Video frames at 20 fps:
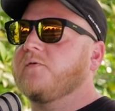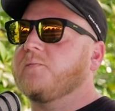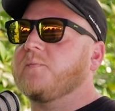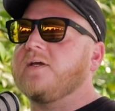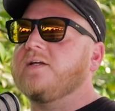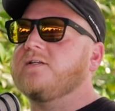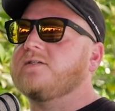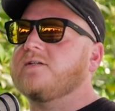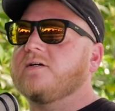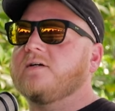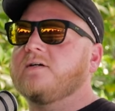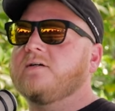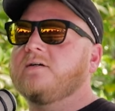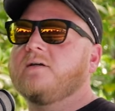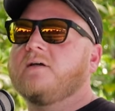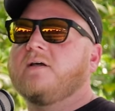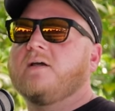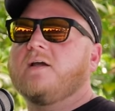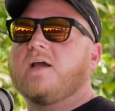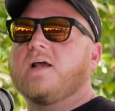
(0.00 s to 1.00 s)
for pizza
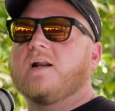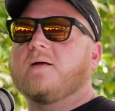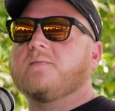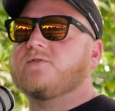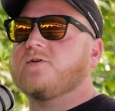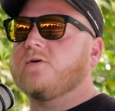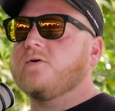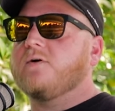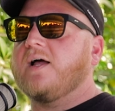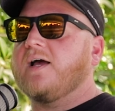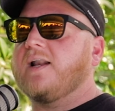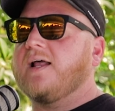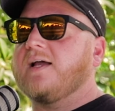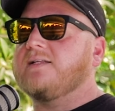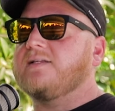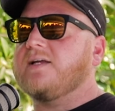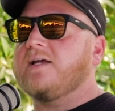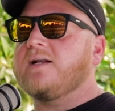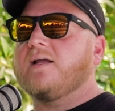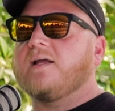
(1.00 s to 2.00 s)
and I'm so glad I
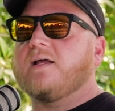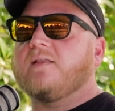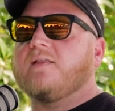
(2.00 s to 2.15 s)
didn't.